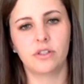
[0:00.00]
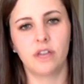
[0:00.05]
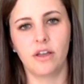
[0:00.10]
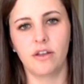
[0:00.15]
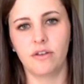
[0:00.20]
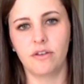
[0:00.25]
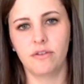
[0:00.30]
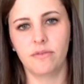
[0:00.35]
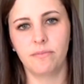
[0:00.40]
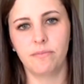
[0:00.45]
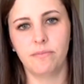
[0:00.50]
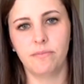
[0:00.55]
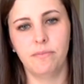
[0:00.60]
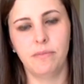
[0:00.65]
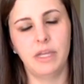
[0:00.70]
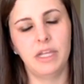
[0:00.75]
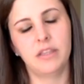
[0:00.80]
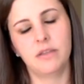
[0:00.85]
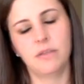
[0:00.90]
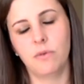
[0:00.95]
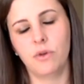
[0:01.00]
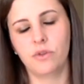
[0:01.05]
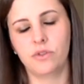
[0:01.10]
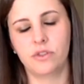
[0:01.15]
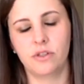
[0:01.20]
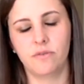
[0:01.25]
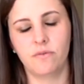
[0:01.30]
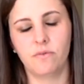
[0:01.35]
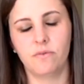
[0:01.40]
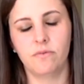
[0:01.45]
uh make the most
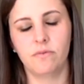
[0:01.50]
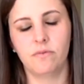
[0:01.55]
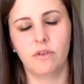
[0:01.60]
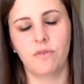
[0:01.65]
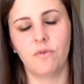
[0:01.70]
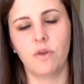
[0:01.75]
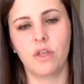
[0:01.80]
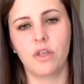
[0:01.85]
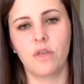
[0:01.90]
of, of what